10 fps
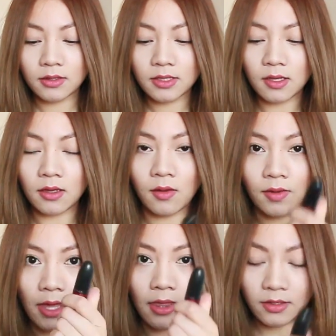so
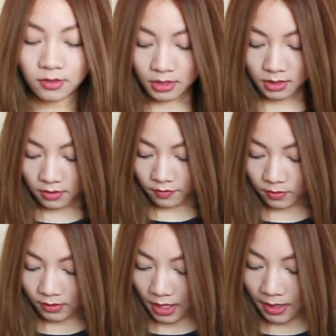yeah, that's just another
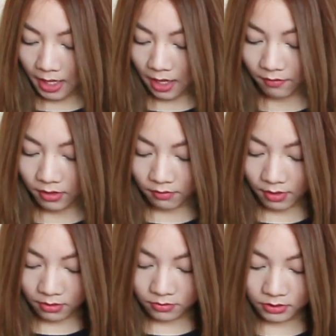one that I carry
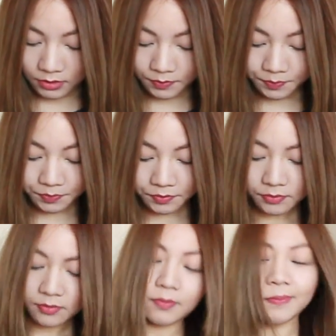around.
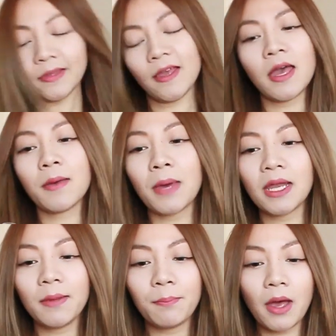And my
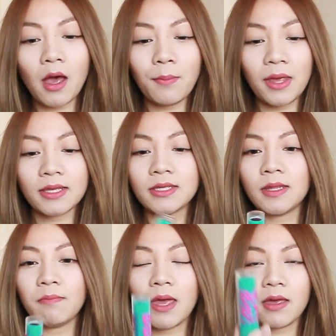lip balm is
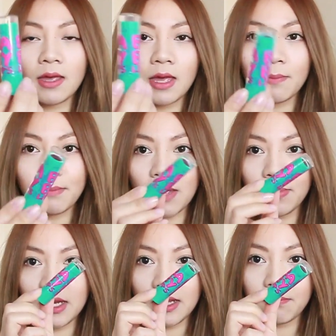the
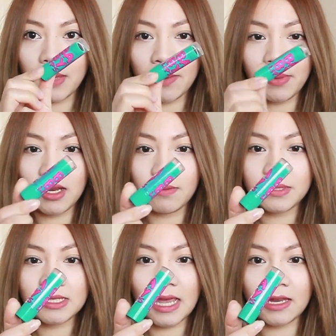Maybelline Baby
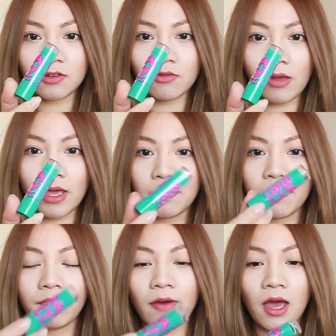Lips in Grape
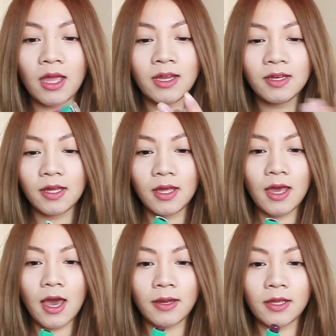Fine,
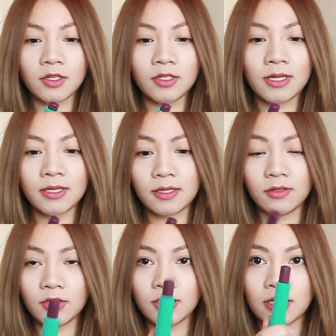and it's just
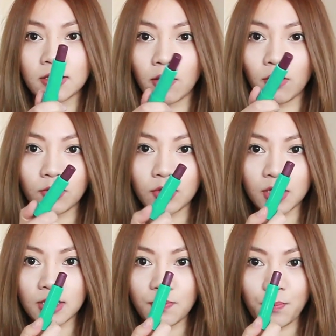this
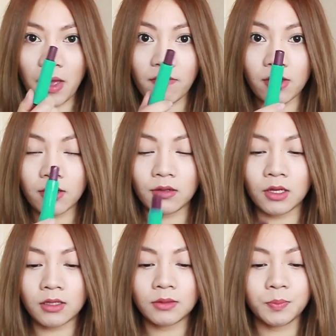gorgeous berry
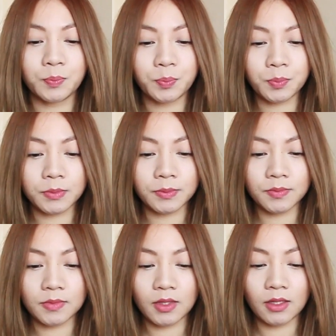colour,
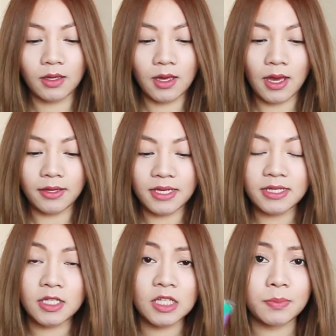and
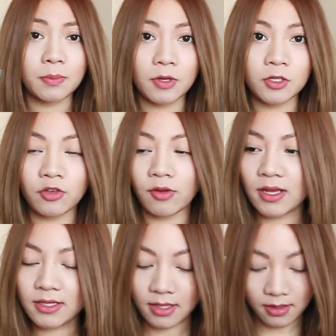these are super
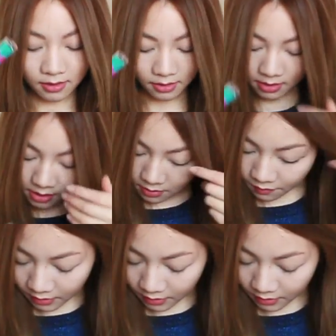moisturising. I love